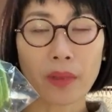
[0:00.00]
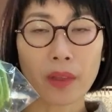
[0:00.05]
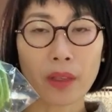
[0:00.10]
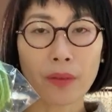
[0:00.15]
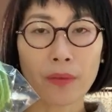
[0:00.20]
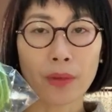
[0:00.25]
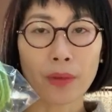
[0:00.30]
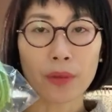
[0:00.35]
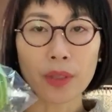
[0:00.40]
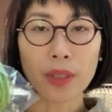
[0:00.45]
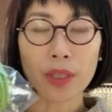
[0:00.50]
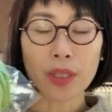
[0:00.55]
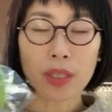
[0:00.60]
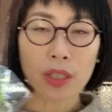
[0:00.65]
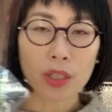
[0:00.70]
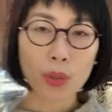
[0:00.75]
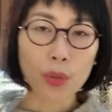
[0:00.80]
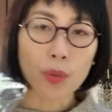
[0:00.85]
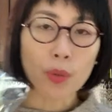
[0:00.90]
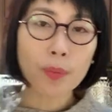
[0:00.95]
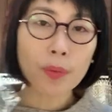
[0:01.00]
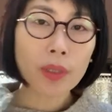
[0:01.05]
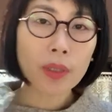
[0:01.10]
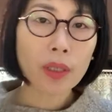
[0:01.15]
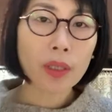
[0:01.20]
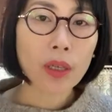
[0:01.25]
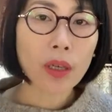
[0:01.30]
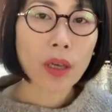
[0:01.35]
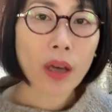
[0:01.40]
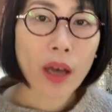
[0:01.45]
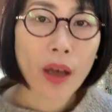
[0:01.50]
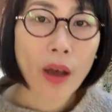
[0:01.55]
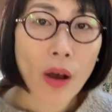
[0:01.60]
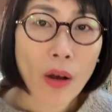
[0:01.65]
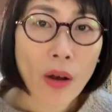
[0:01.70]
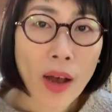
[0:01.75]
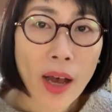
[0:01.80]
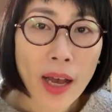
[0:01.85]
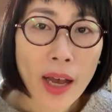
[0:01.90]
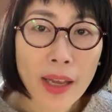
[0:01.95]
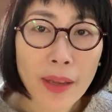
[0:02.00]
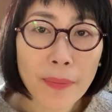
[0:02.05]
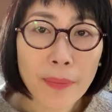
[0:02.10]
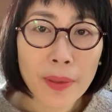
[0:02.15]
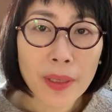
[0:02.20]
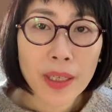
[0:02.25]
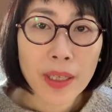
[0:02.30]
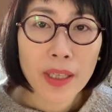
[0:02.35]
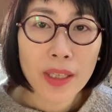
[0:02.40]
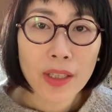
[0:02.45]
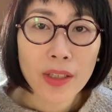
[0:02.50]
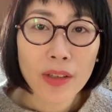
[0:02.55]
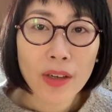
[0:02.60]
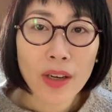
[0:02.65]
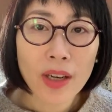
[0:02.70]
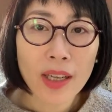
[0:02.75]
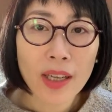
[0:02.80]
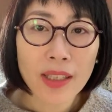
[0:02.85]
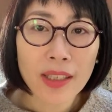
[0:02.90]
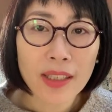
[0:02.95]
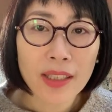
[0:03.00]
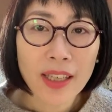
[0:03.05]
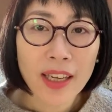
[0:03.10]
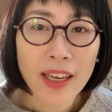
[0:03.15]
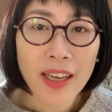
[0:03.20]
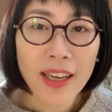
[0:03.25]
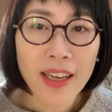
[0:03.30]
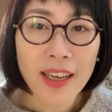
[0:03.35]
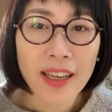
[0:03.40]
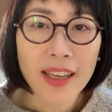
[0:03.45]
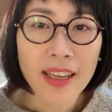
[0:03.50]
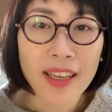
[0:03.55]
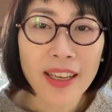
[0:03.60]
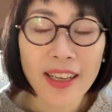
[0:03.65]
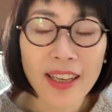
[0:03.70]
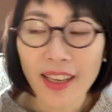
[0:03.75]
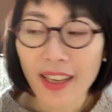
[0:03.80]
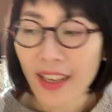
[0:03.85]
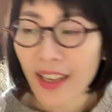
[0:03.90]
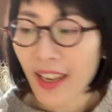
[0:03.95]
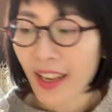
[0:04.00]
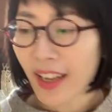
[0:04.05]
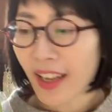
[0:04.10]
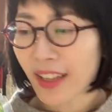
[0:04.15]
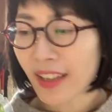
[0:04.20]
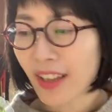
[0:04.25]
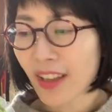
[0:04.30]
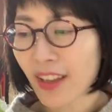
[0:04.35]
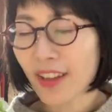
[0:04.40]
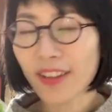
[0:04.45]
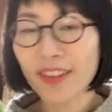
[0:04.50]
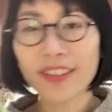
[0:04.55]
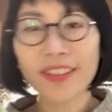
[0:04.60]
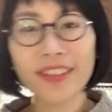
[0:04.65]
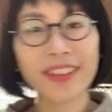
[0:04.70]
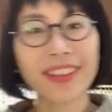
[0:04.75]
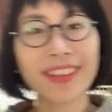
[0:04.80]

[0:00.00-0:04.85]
for this soup. Oh, hi, Pinyon. Hello.